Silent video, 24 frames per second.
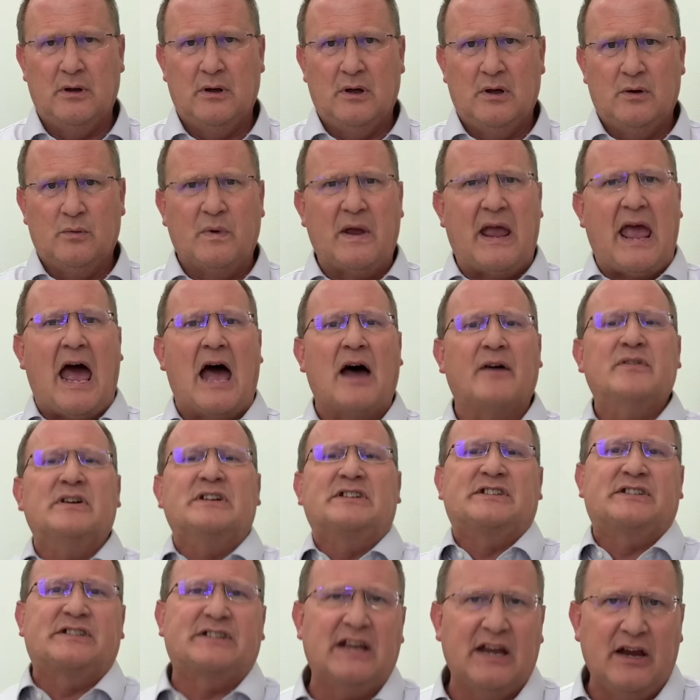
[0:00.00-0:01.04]
We have a
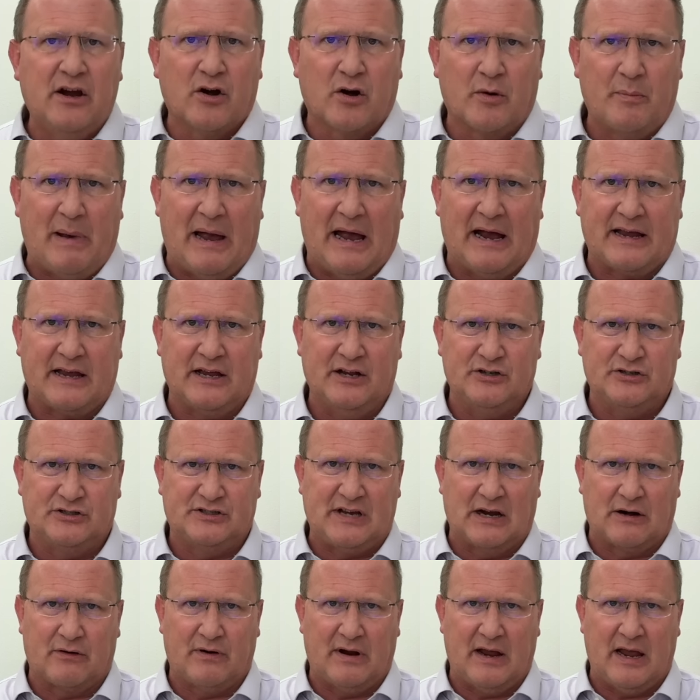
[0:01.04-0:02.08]
seer back in
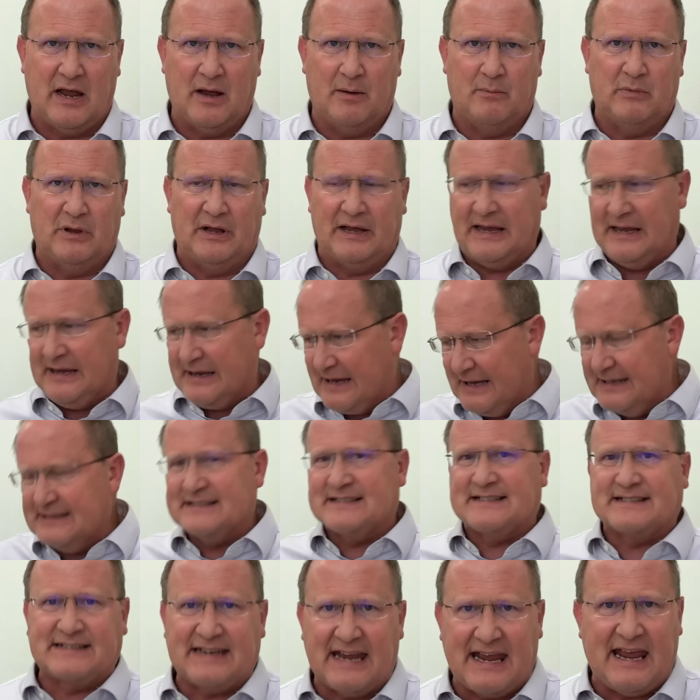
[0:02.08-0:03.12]
Zarahemla, he can
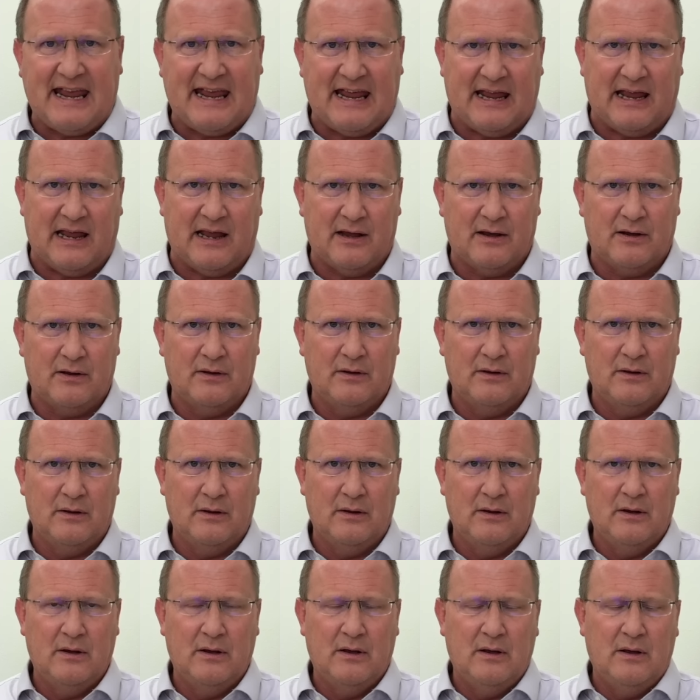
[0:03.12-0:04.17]
see.
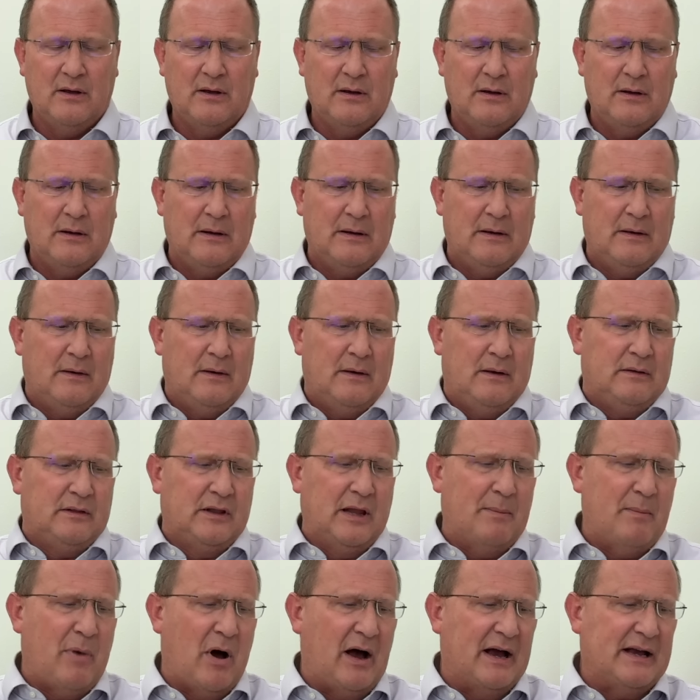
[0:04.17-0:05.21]

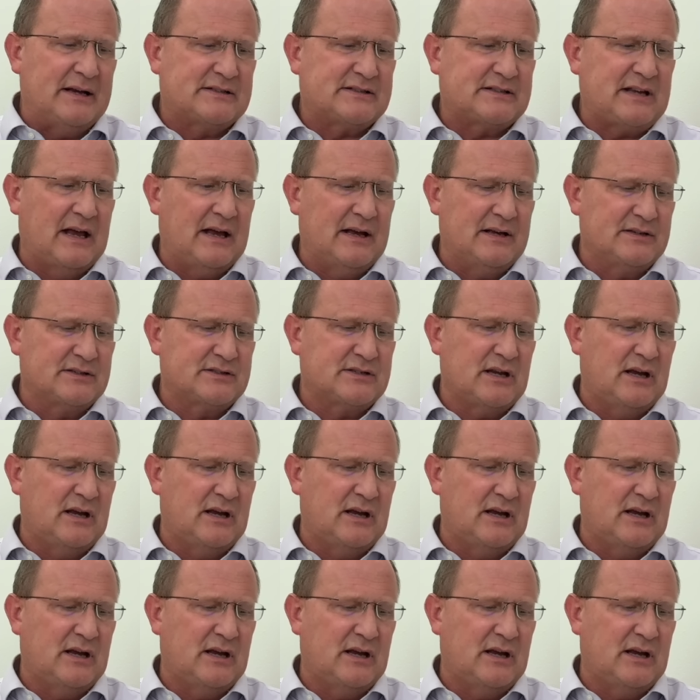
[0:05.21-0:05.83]
Limhi says,